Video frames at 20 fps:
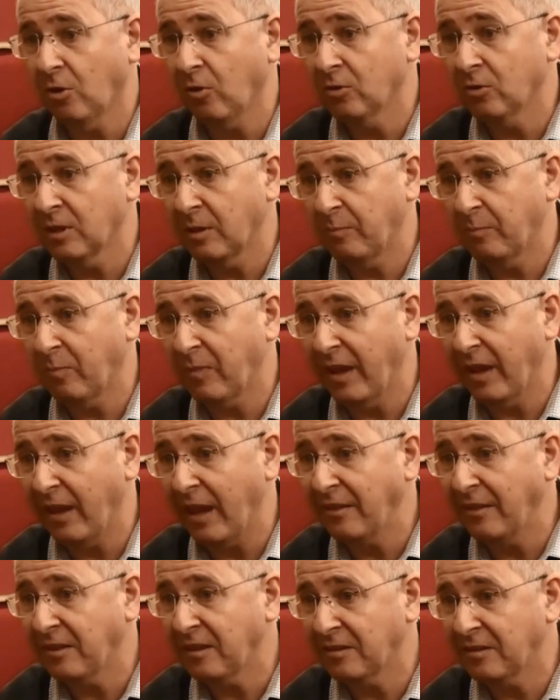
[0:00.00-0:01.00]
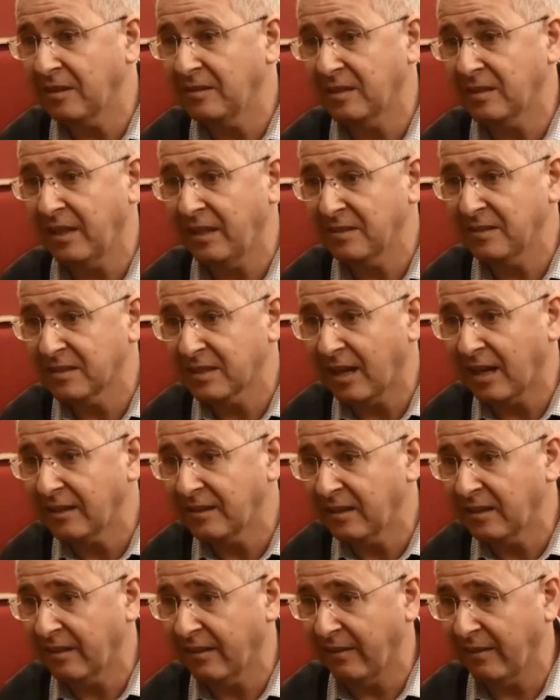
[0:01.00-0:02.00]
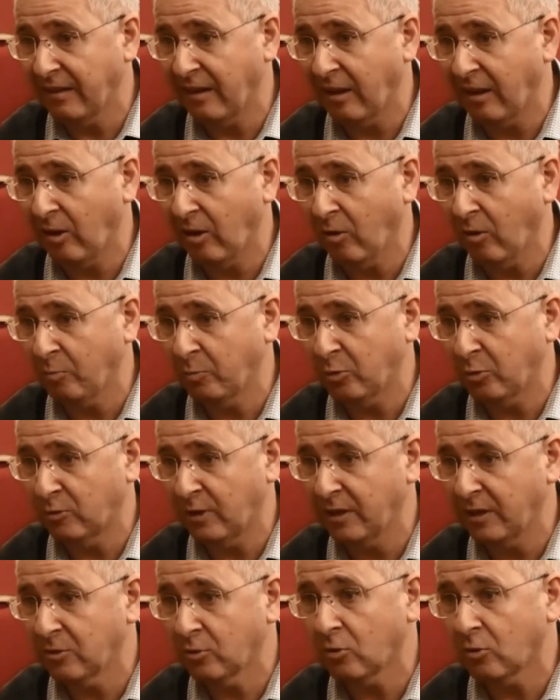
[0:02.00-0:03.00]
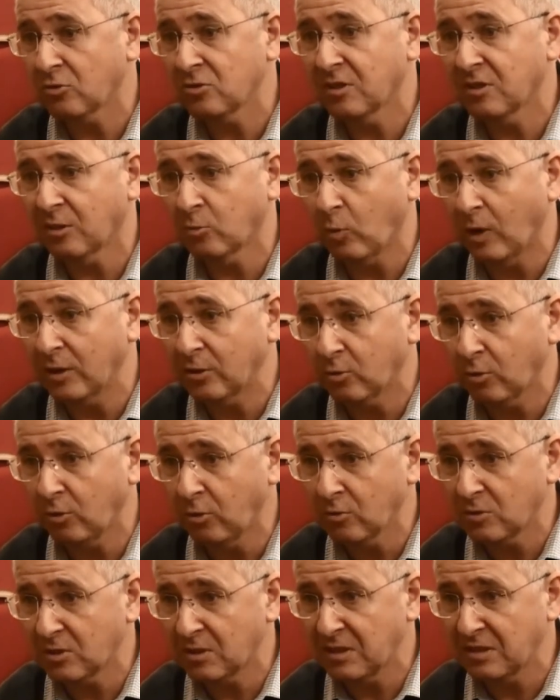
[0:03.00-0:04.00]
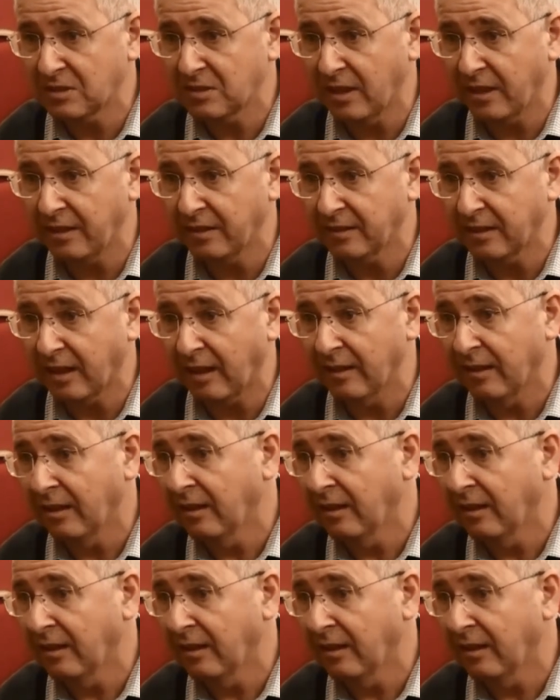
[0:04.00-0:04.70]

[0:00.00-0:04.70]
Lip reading: all the entities inside the operators that want to use this data,